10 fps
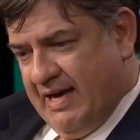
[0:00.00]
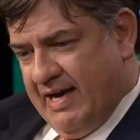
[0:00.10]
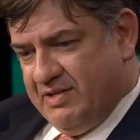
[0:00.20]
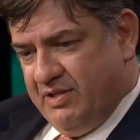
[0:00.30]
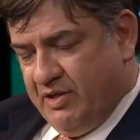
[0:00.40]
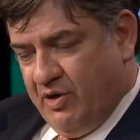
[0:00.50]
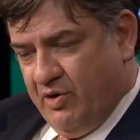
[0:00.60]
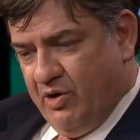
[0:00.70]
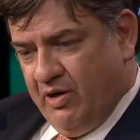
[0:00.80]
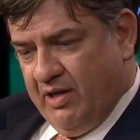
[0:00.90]
I actually
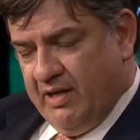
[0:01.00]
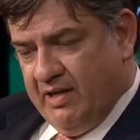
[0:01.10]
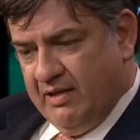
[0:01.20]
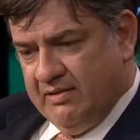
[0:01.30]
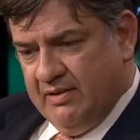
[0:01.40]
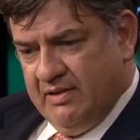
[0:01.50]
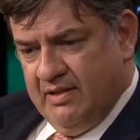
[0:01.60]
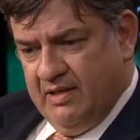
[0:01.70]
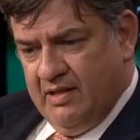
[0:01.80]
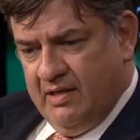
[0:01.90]
currently
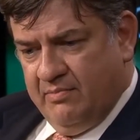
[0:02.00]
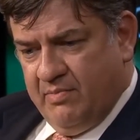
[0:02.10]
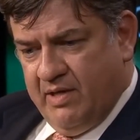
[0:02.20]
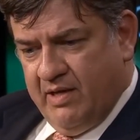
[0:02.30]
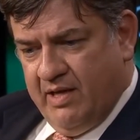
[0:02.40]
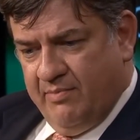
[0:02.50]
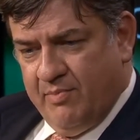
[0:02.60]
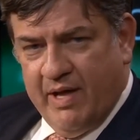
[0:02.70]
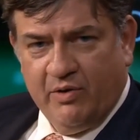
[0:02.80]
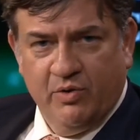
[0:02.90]

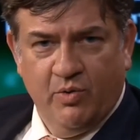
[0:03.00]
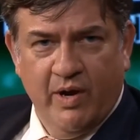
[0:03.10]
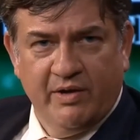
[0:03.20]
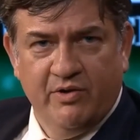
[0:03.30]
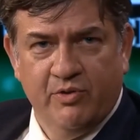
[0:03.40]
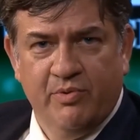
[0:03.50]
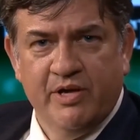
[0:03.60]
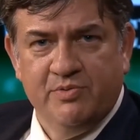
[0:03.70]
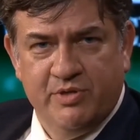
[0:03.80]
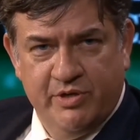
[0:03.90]
am the medical director of the
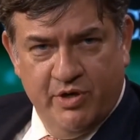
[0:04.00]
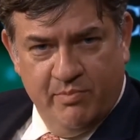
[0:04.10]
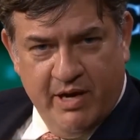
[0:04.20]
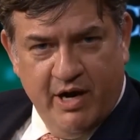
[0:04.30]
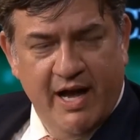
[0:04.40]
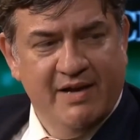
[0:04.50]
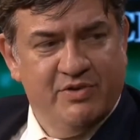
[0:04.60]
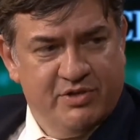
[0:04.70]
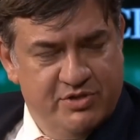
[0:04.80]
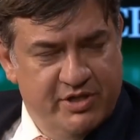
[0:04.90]
Presbyterian
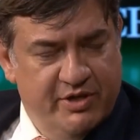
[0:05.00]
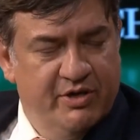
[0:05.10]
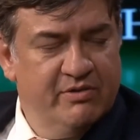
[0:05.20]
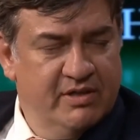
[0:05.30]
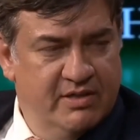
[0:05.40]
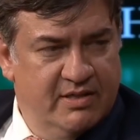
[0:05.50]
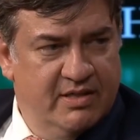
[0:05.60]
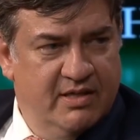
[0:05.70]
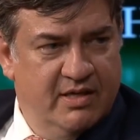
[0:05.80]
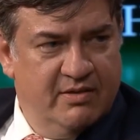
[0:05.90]
Bariatric Center,
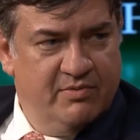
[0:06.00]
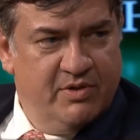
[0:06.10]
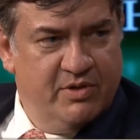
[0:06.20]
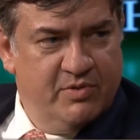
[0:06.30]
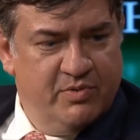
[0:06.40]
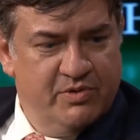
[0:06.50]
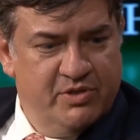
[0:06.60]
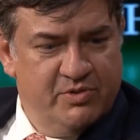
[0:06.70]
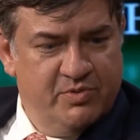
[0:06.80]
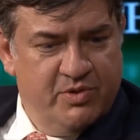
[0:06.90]

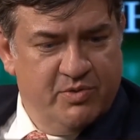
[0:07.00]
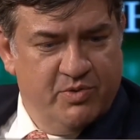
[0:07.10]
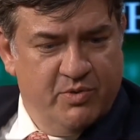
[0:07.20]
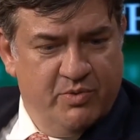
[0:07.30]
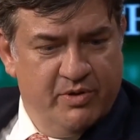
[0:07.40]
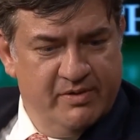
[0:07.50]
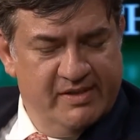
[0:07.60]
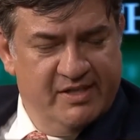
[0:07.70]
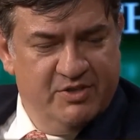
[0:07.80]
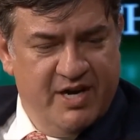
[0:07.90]
which is what we're
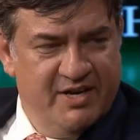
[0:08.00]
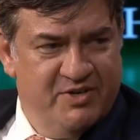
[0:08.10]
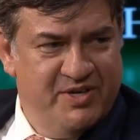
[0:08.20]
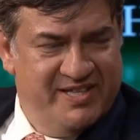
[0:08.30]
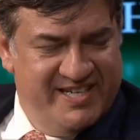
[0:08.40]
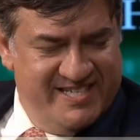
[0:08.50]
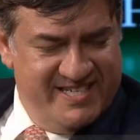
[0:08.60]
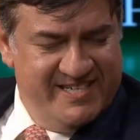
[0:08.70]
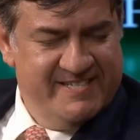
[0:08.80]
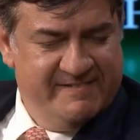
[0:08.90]
trying to treat the
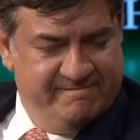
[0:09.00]
disease.